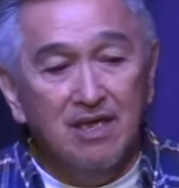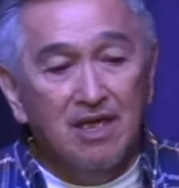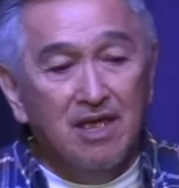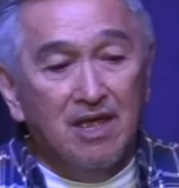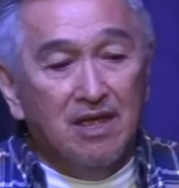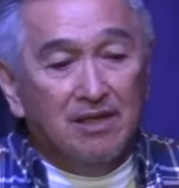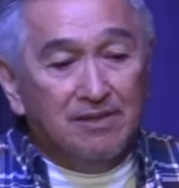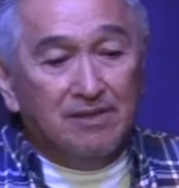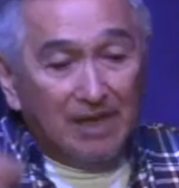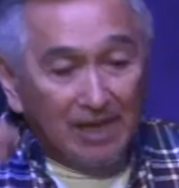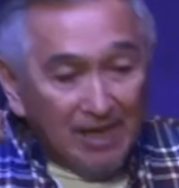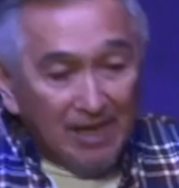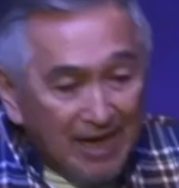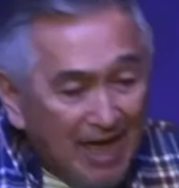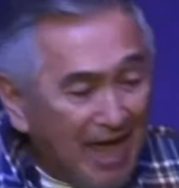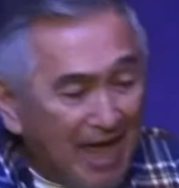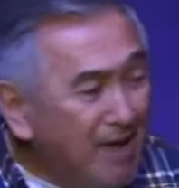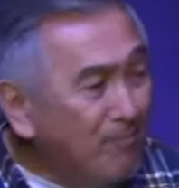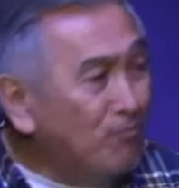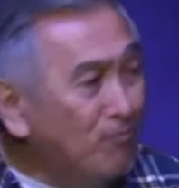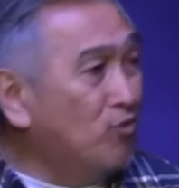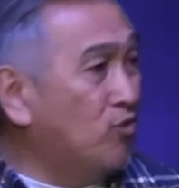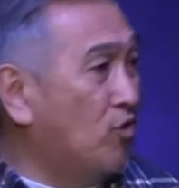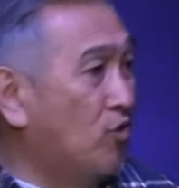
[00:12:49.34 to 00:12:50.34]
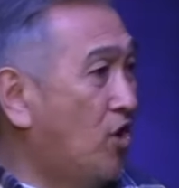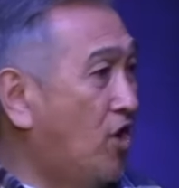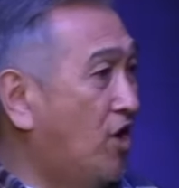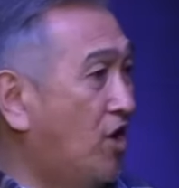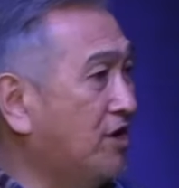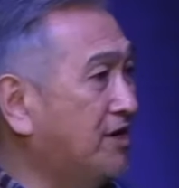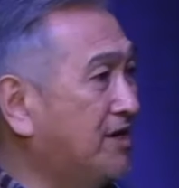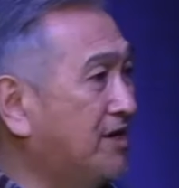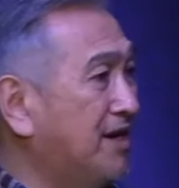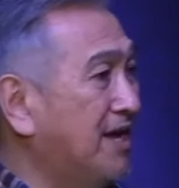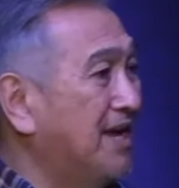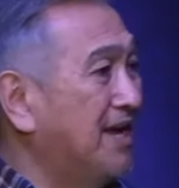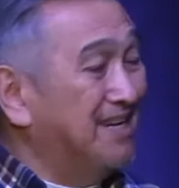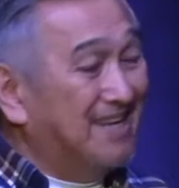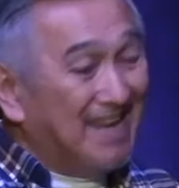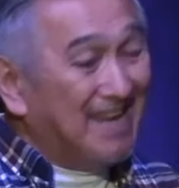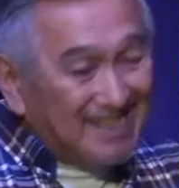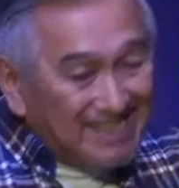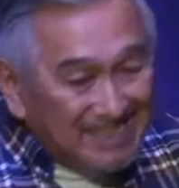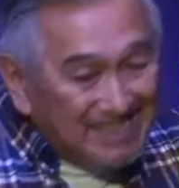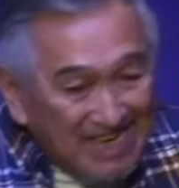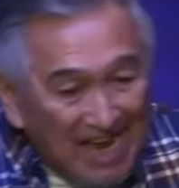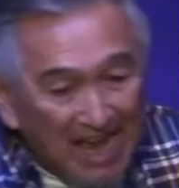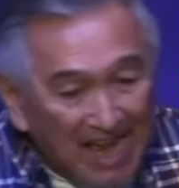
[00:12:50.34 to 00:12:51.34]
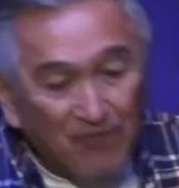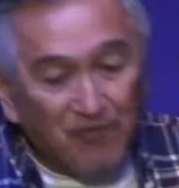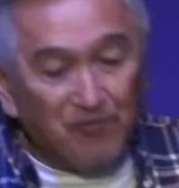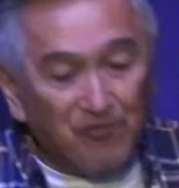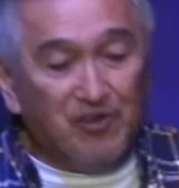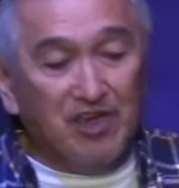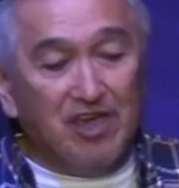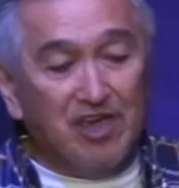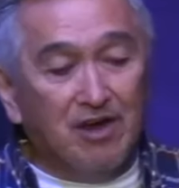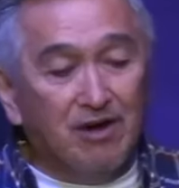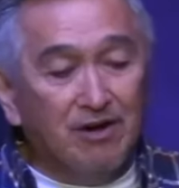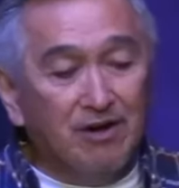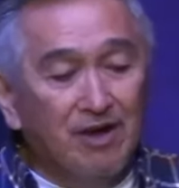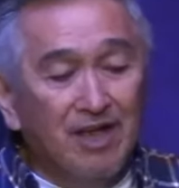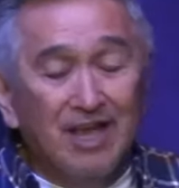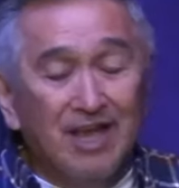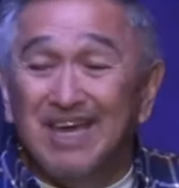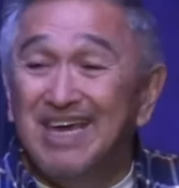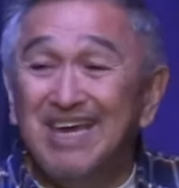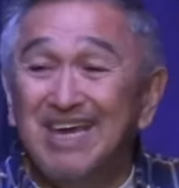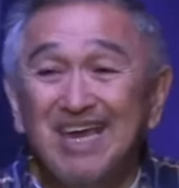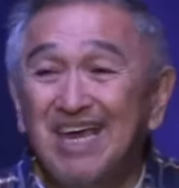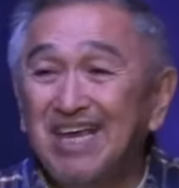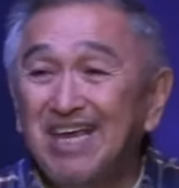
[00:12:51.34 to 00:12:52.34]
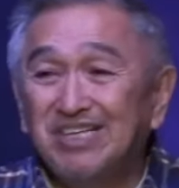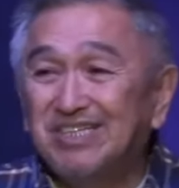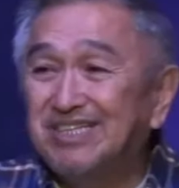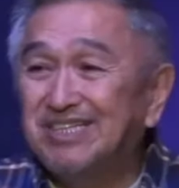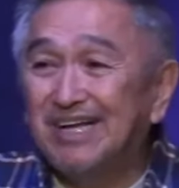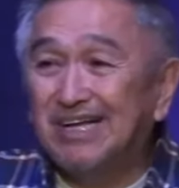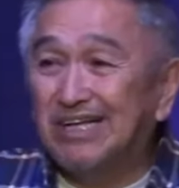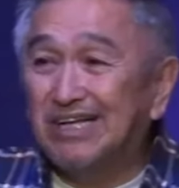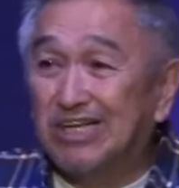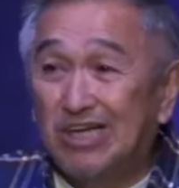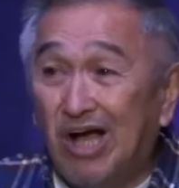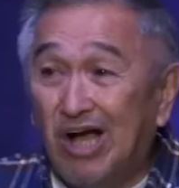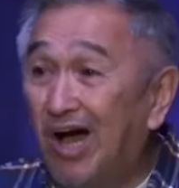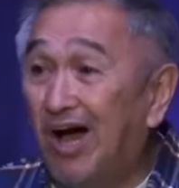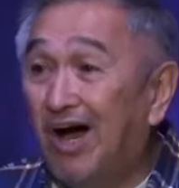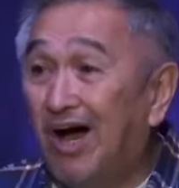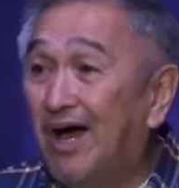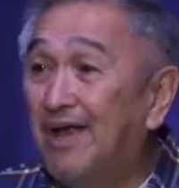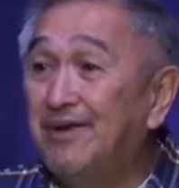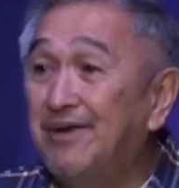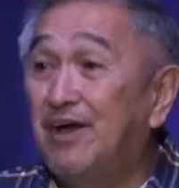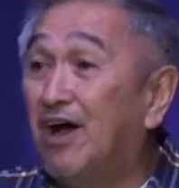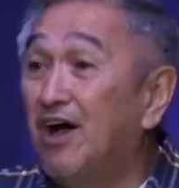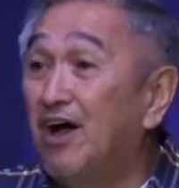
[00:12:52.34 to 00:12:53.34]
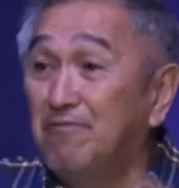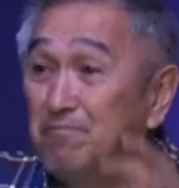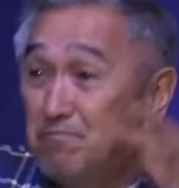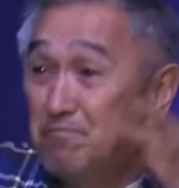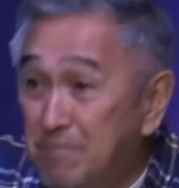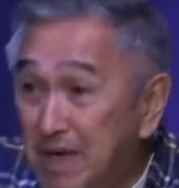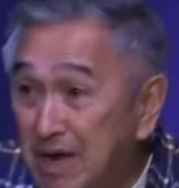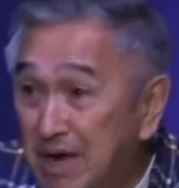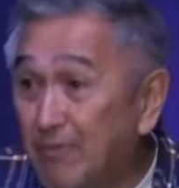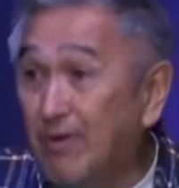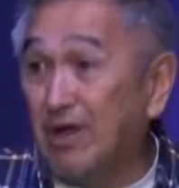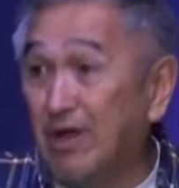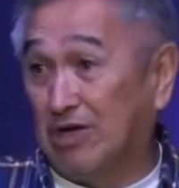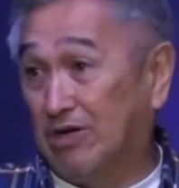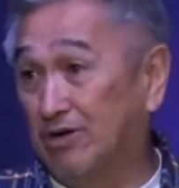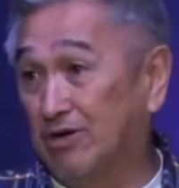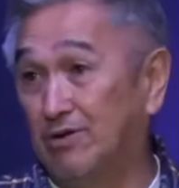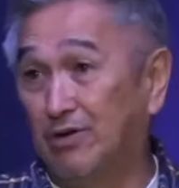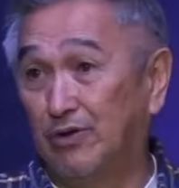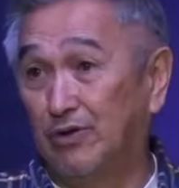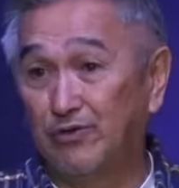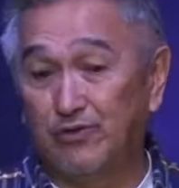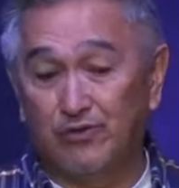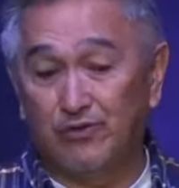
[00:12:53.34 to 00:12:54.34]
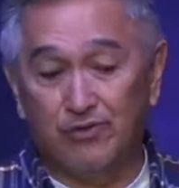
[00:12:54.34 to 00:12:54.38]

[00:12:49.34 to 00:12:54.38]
the lame walk, the deaf ear. He is the God of miracles.